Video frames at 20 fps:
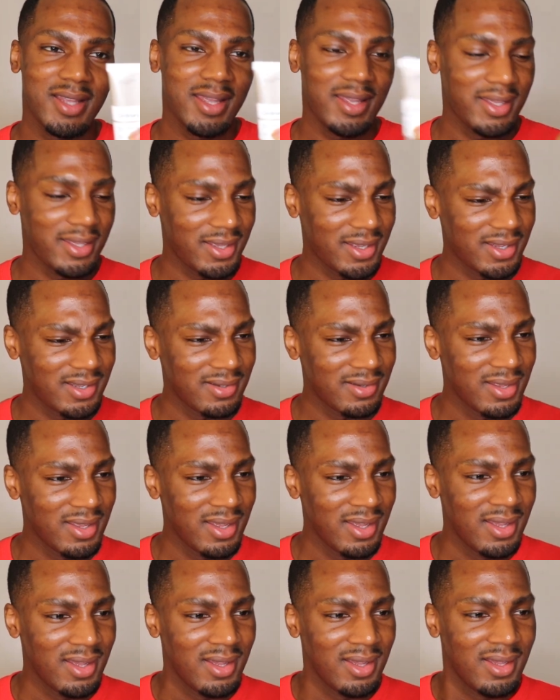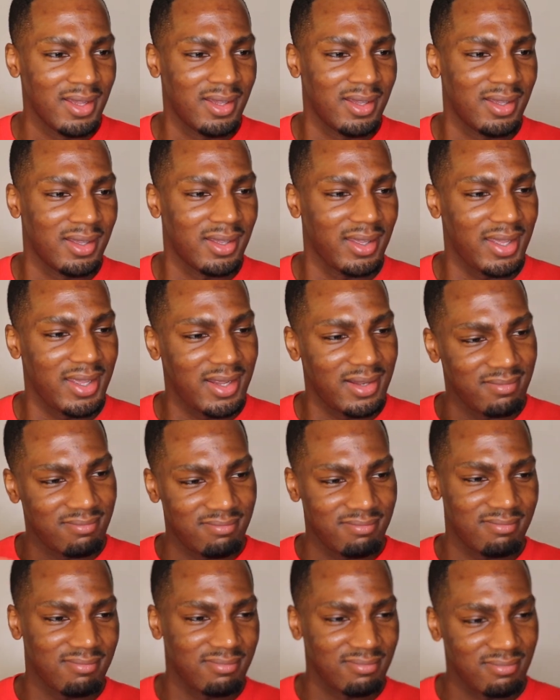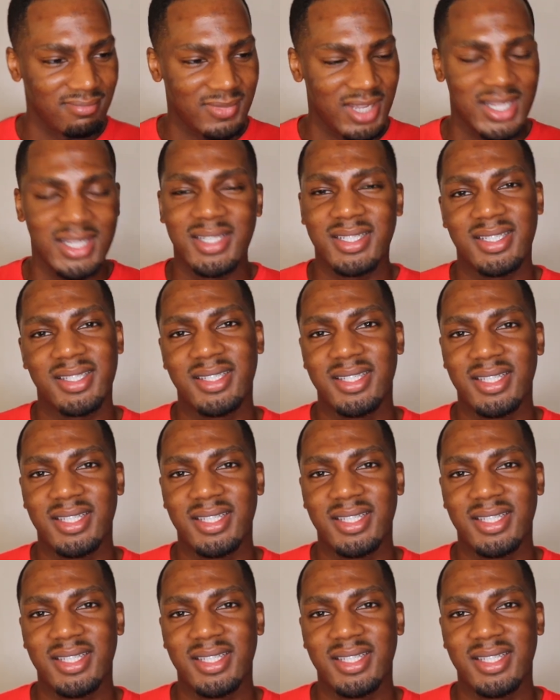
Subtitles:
and it kind of just